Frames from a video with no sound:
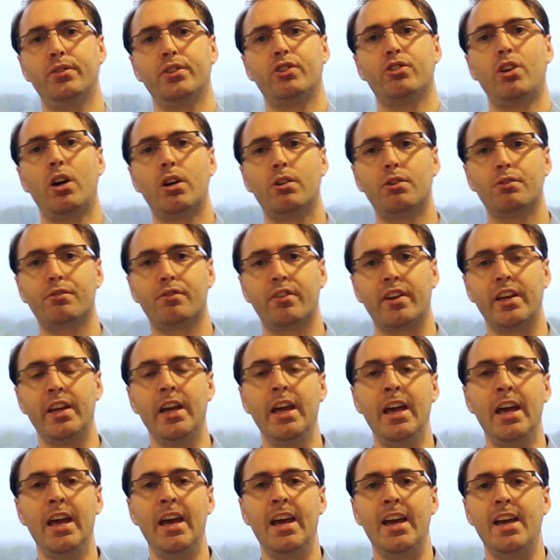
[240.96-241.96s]
photography
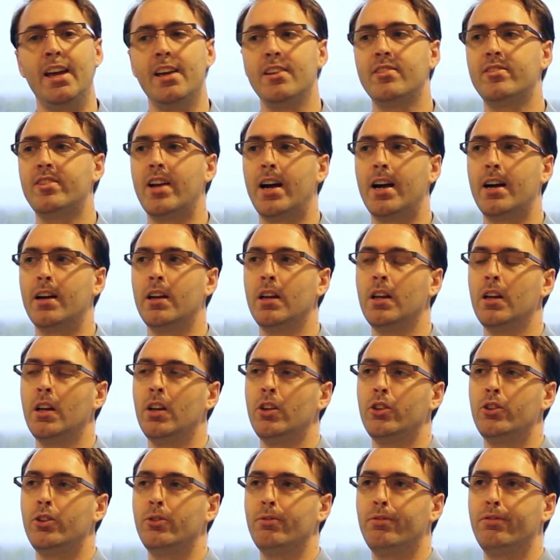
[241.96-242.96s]
is that
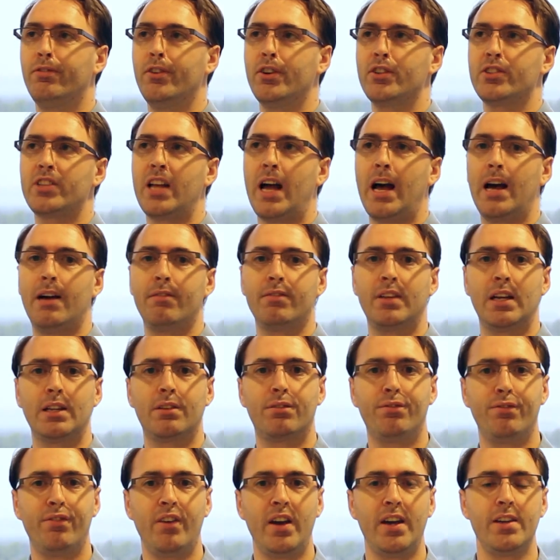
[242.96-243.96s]
you first have
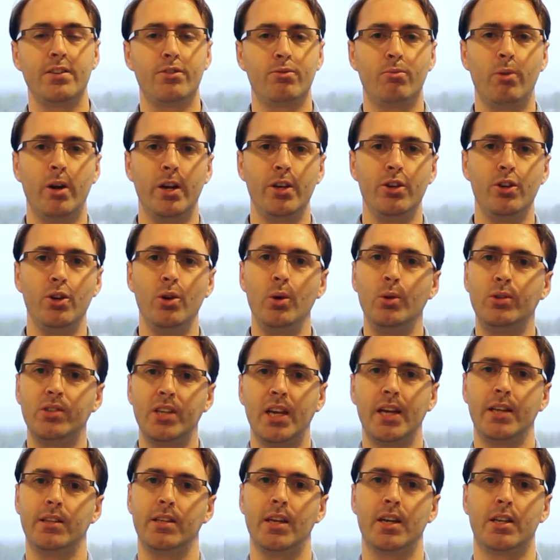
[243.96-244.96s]
that phase where you
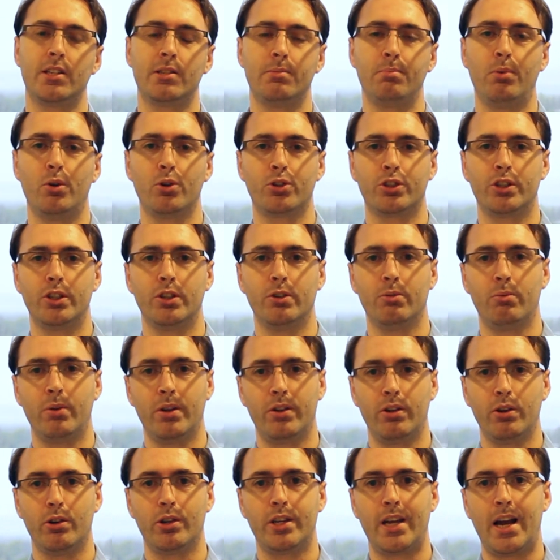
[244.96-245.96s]
take the exposure
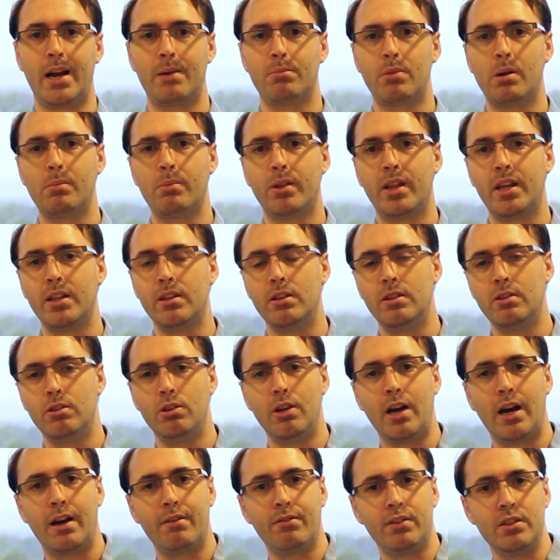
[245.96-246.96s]
with your camera, but then
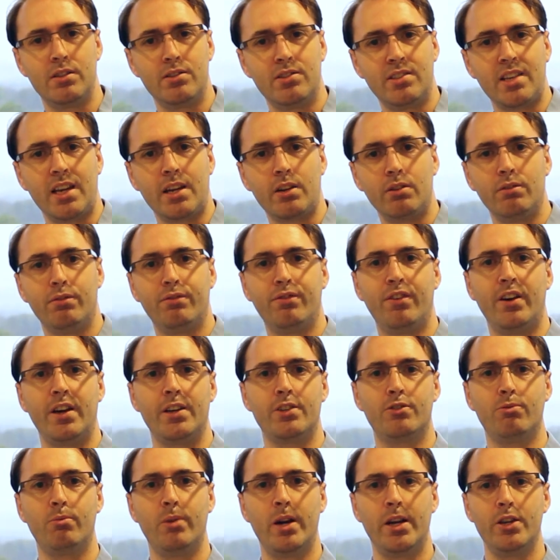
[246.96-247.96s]
you have this second
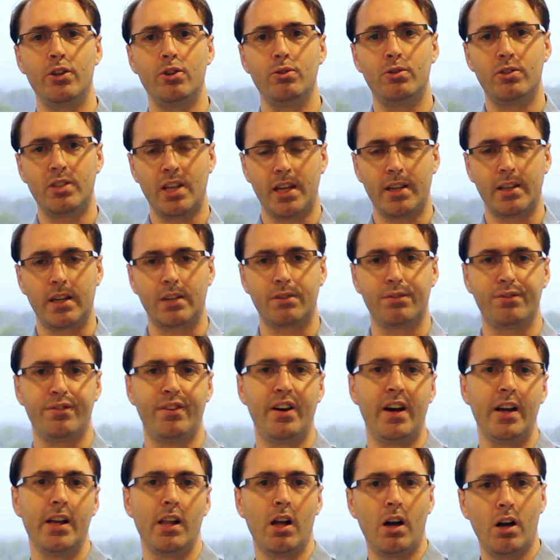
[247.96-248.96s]
phase where you take that
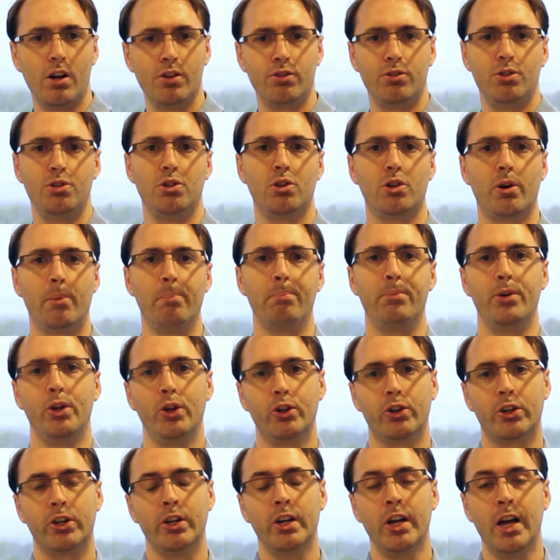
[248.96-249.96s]
file onto your
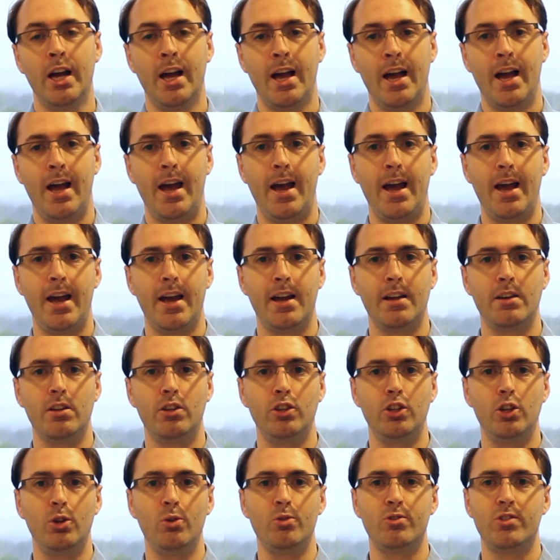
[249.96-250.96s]
computer,
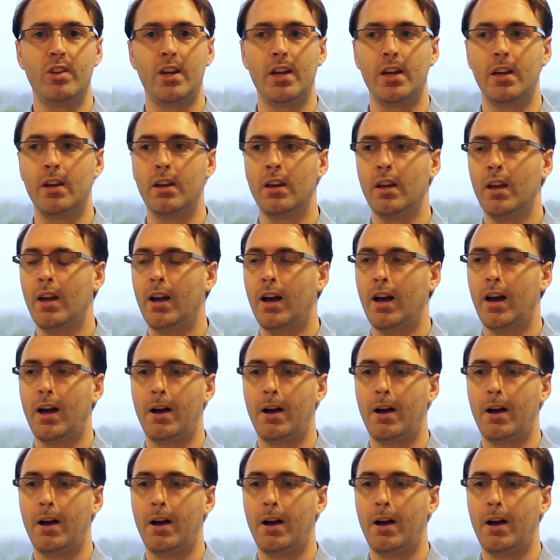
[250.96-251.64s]
and using